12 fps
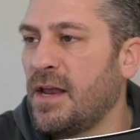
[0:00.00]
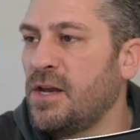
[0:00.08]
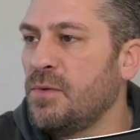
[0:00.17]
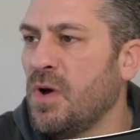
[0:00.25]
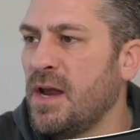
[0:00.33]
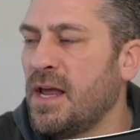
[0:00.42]
And
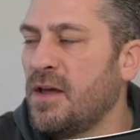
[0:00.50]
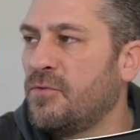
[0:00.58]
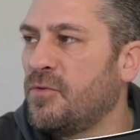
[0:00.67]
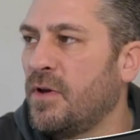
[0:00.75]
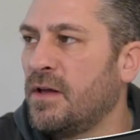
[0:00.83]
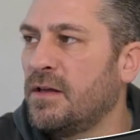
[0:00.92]
you might
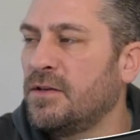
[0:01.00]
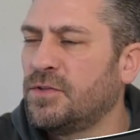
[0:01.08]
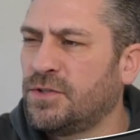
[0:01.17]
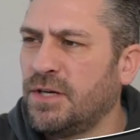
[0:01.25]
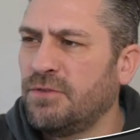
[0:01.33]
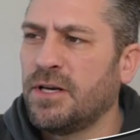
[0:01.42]
have,
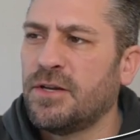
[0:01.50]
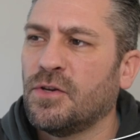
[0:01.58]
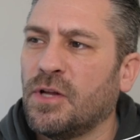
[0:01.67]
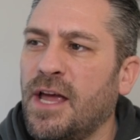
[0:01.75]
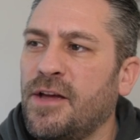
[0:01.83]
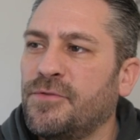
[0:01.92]
generally
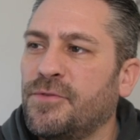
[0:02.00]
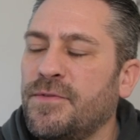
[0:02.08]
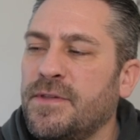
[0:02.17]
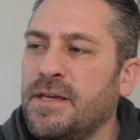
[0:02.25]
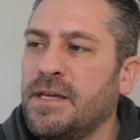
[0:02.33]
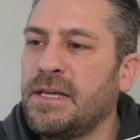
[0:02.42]
you'll have
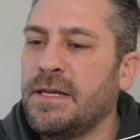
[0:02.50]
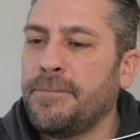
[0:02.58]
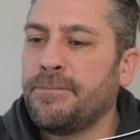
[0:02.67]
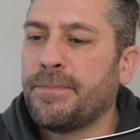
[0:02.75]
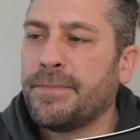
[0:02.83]
the